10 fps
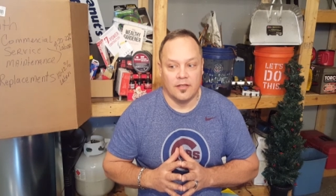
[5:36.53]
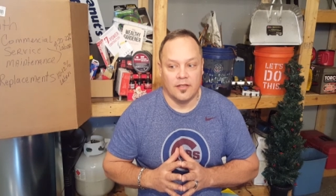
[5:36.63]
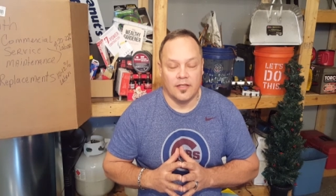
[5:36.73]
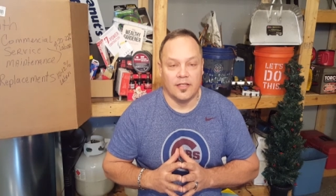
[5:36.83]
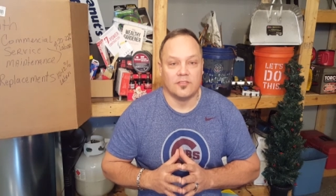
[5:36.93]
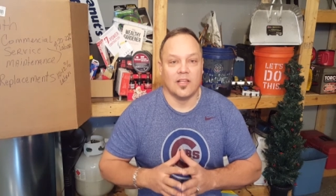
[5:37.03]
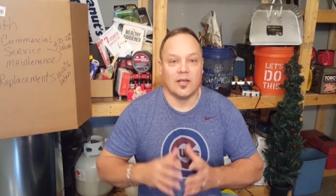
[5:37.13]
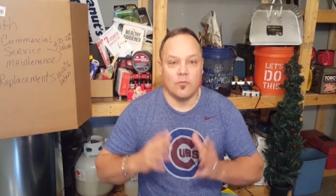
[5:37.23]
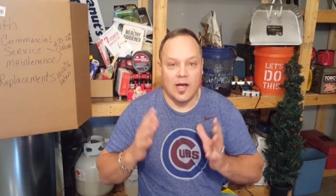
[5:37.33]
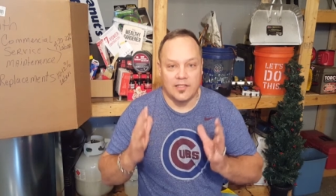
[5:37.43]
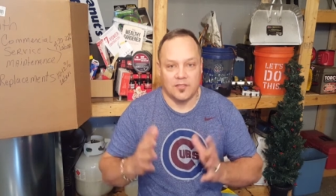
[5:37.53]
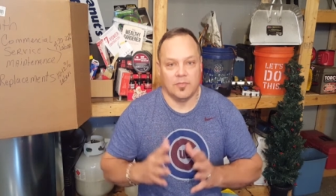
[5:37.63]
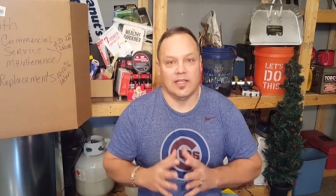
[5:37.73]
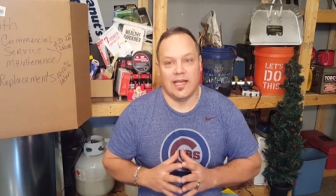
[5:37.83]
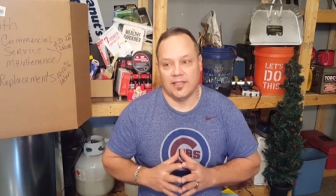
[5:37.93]
it's like watching
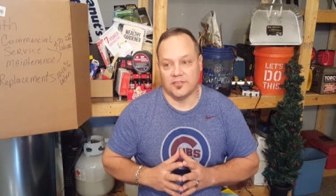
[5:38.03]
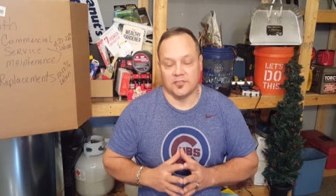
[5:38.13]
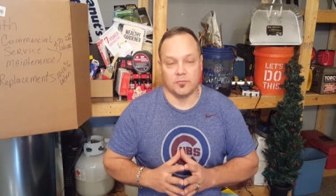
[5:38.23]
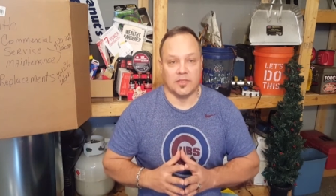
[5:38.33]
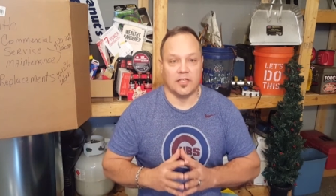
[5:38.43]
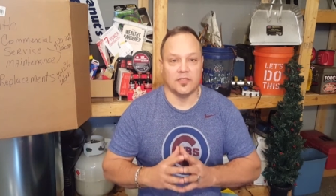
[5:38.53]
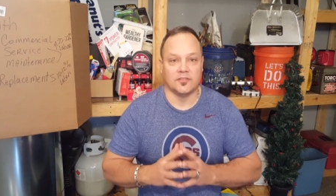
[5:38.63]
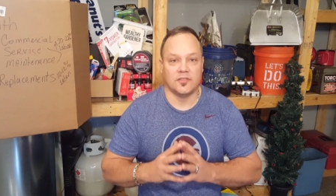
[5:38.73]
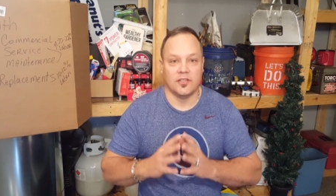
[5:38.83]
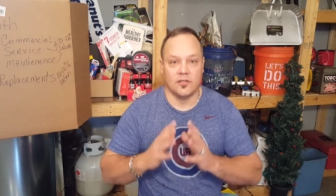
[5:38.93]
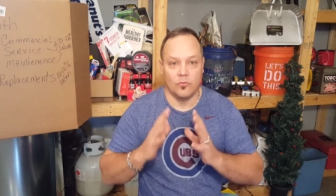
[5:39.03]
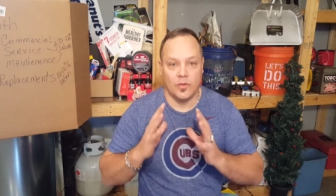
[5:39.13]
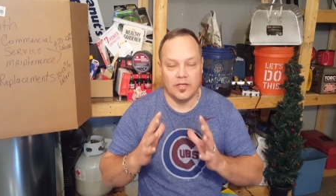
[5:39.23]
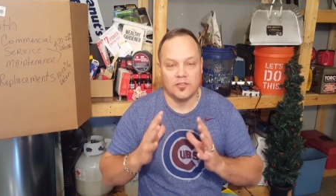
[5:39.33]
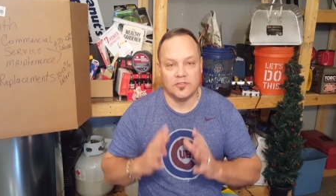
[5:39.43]
molasses because the
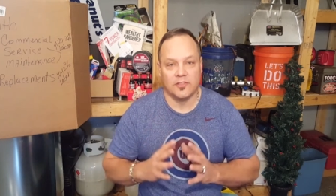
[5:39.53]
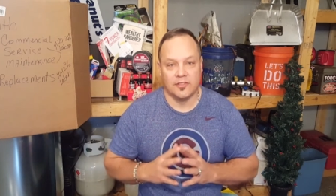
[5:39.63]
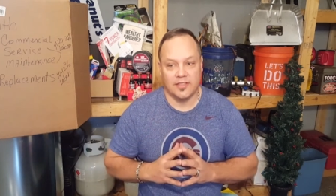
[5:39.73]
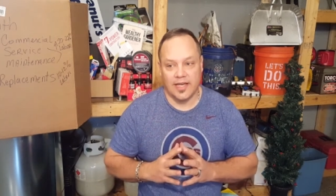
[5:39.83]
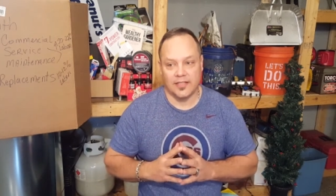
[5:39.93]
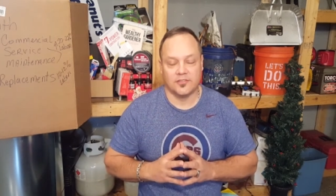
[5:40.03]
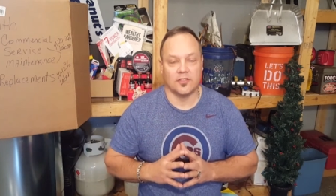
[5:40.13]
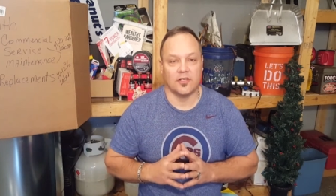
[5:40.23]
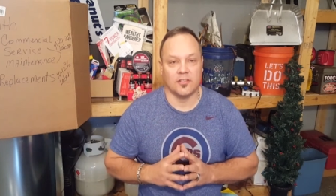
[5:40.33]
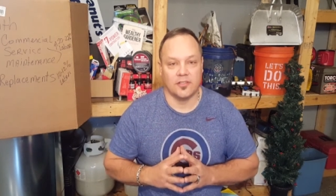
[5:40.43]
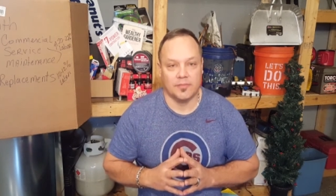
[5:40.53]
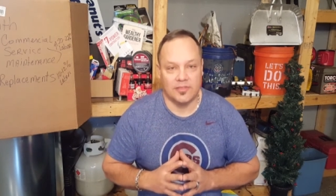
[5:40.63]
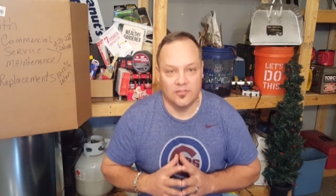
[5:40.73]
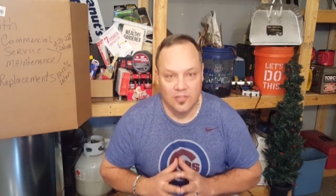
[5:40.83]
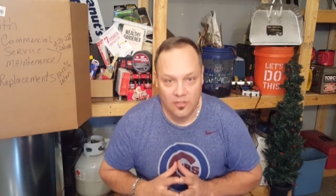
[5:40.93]
wheels next are going to
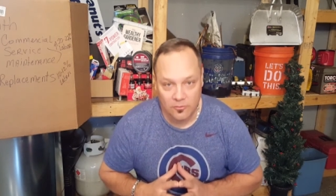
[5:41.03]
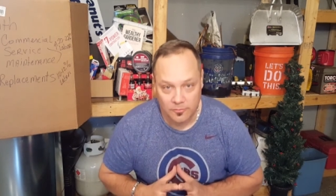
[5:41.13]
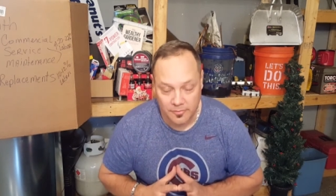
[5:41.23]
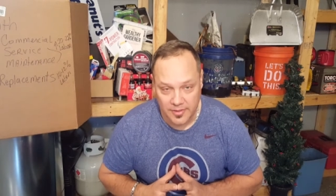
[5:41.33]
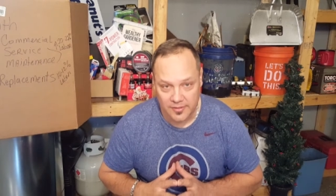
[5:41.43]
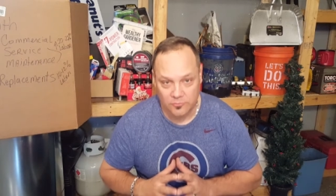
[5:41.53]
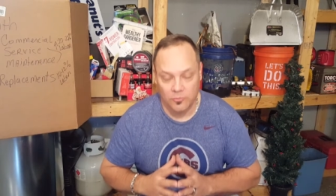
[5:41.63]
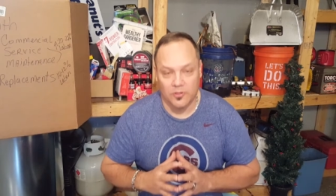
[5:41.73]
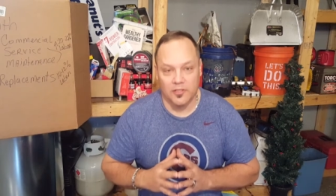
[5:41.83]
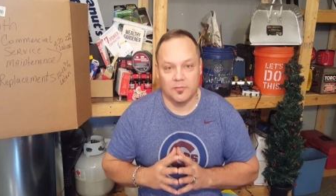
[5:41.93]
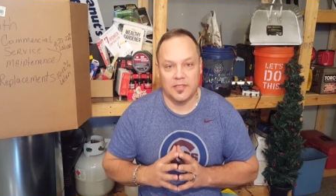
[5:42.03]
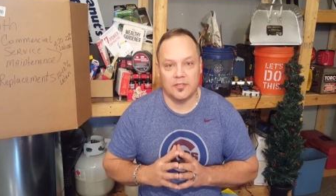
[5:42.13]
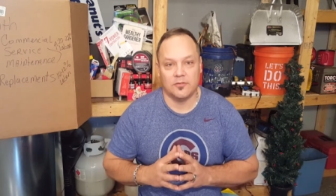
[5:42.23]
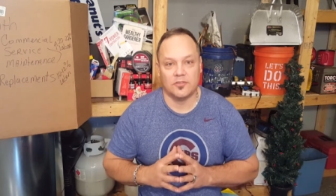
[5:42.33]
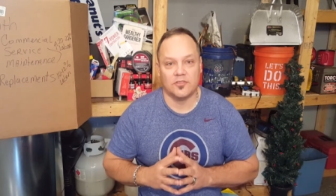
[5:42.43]
be slow because we're going to be
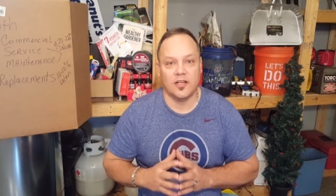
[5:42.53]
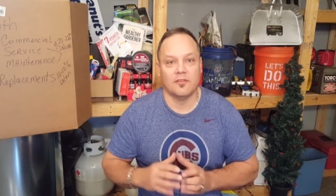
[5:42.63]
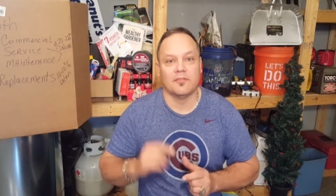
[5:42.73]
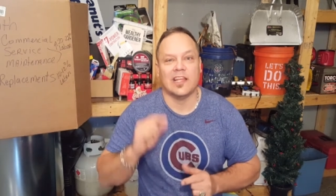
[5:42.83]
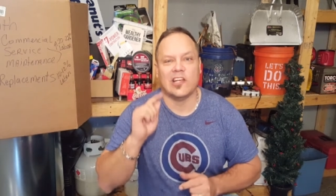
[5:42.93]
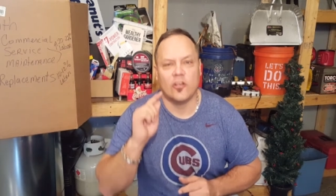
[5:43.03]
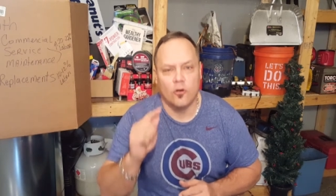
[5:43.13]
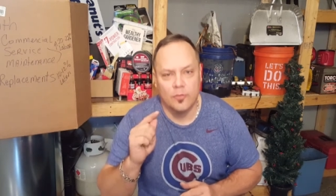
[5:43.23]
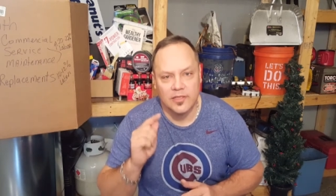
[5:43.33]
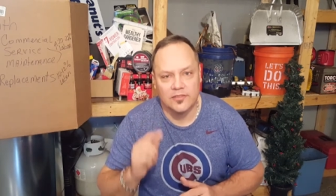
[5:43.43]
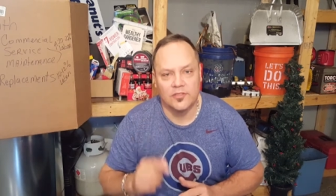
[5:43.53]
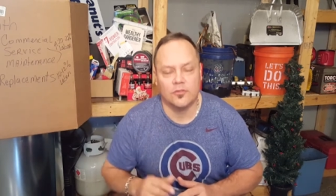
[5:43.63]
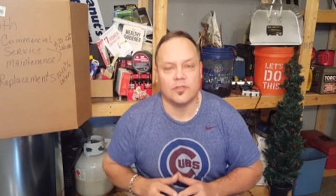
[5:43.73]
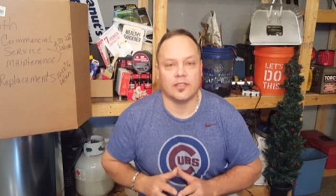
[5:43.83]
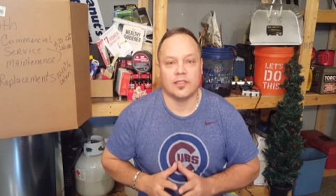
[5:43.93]
doing stuff that nobody's
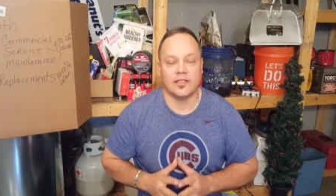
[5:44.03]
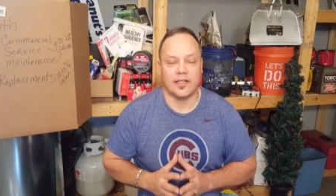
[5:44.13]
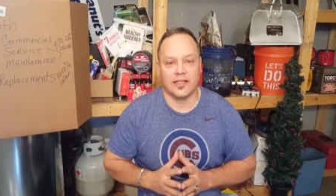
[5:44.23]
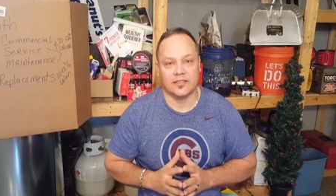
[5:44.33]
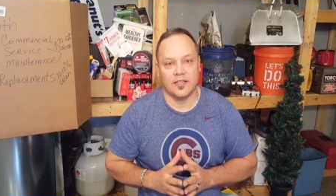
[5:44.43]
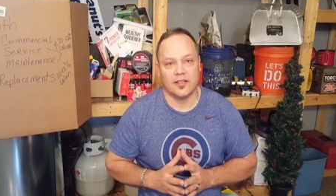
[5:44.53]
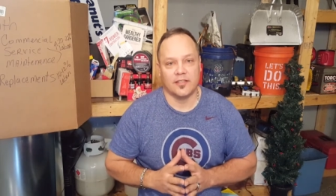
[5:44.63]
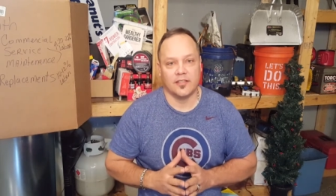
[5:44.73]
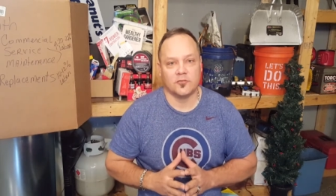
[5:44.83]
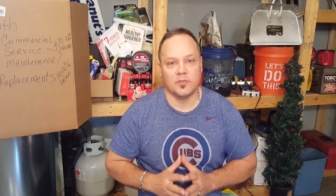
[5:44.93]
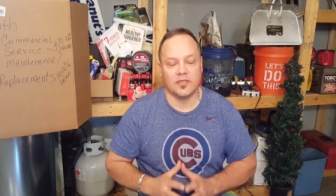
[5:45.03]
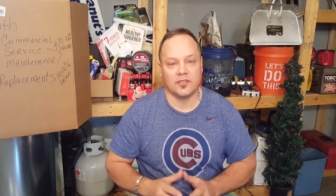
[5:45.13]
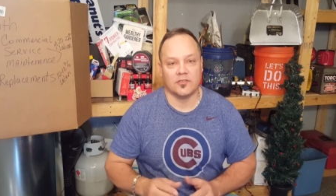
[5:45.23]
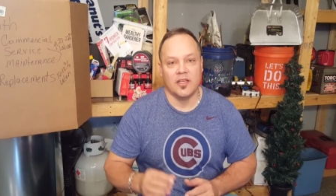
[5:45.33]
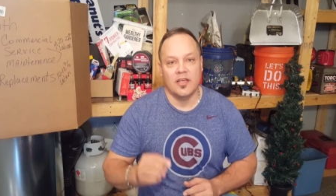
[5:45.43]
doing and i can tell you this
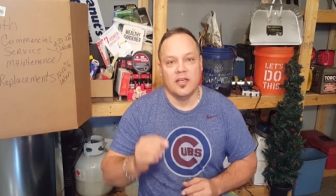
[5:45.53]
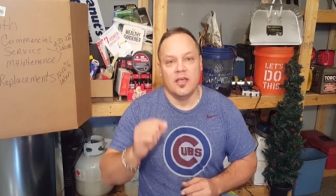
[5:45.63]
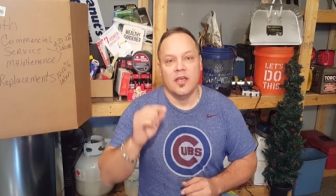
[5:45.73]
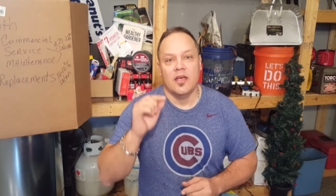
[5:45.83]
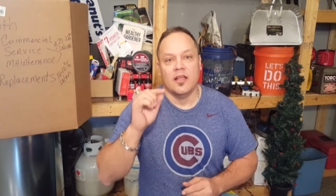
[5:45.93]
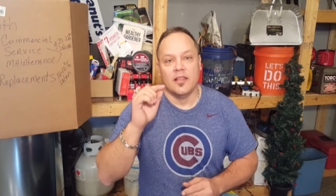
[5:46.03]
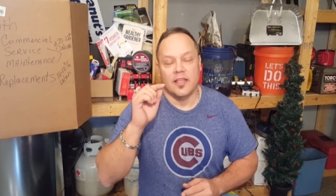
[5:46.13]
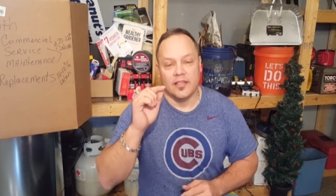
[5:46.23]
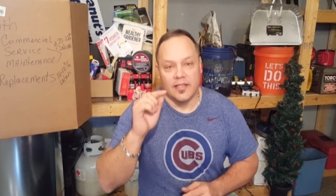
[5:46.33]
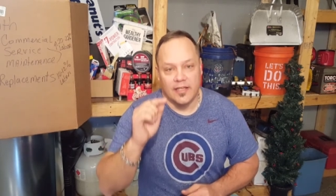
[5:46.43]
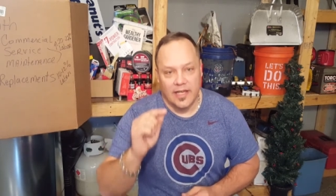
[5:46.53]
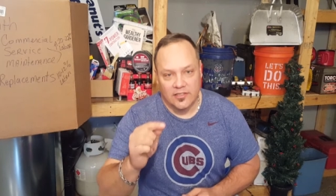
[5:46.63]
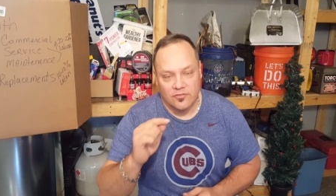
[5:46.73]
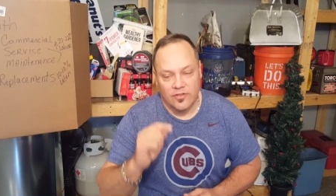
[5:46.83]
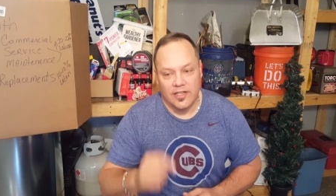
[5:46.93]
because in the
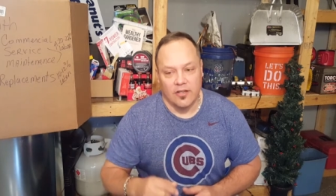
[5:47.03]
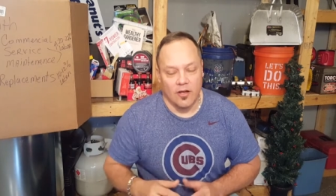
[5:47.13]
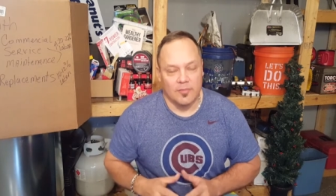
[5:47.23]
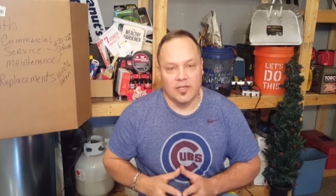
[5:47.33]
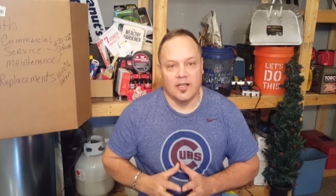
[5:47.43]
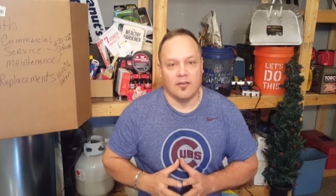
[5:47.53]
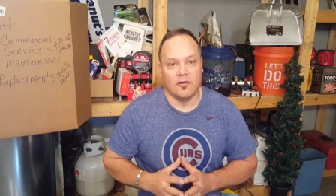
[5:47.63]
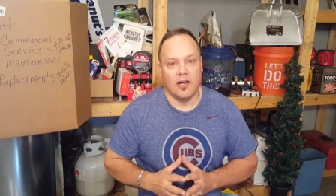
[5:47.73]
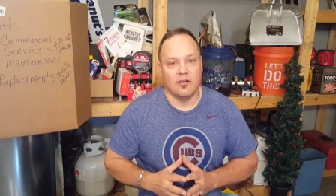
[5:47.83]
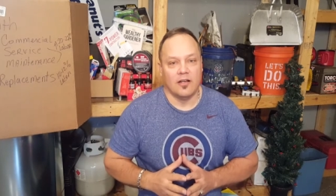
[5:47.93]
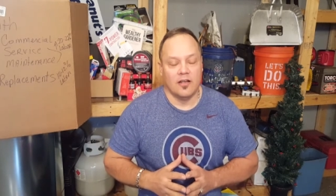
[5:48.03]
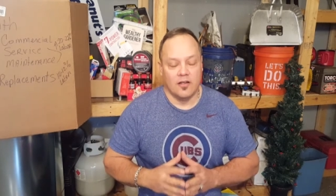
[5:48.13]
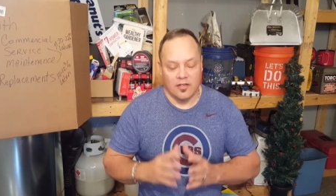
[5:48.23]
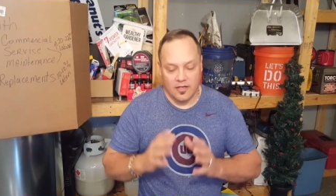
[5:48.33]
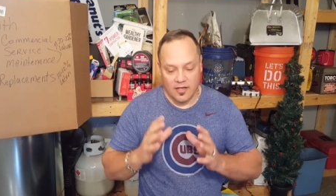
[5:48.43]
next video i'm going to cover out
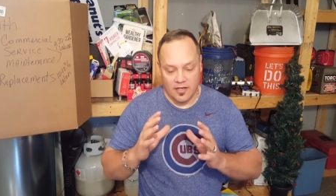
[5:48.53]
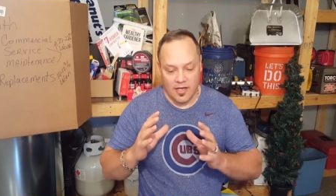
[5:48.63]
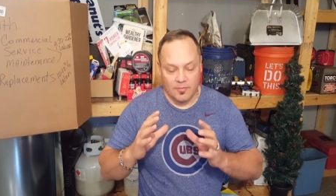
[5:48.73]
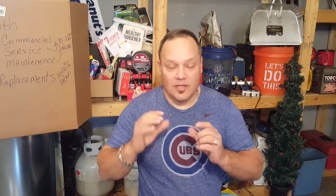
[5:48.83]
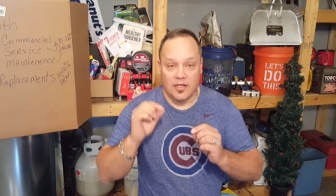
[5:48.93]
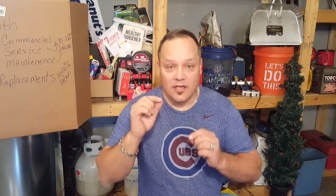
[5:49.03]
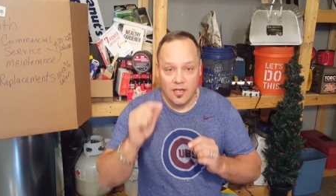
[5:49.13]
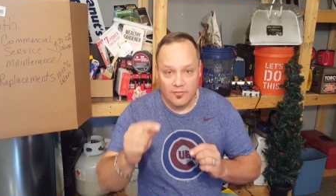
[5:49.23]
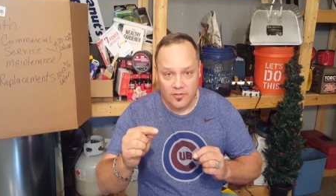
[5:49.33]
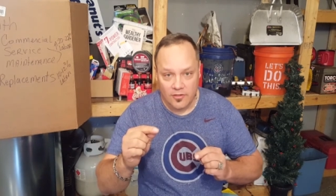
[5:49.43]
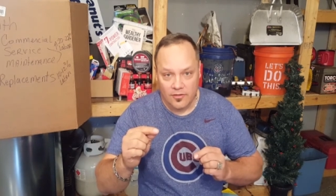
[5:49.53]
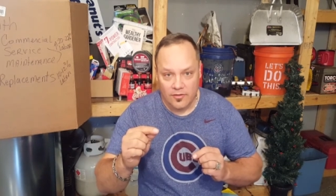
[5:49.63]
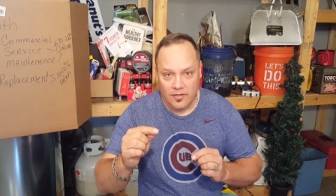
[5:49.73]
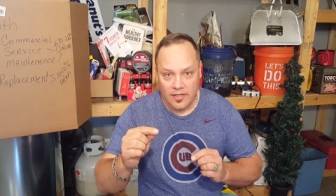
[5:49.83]
uh, i'm going to cover